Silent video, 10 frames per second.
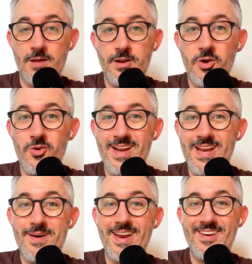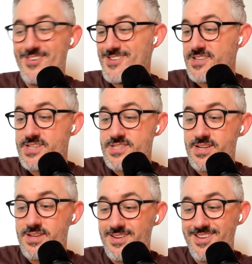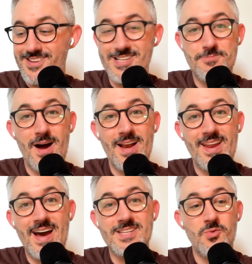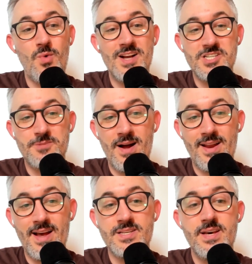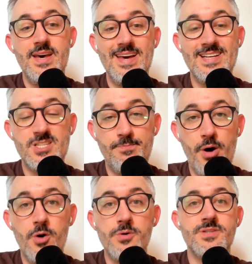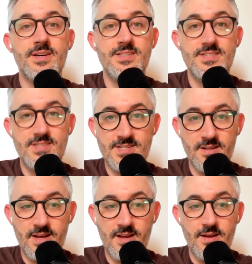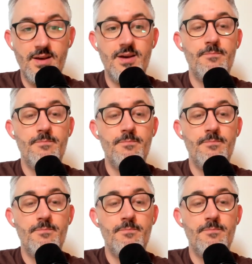going to be new to anybody who's listened to this podcast or watched this podcast, is to post consistently.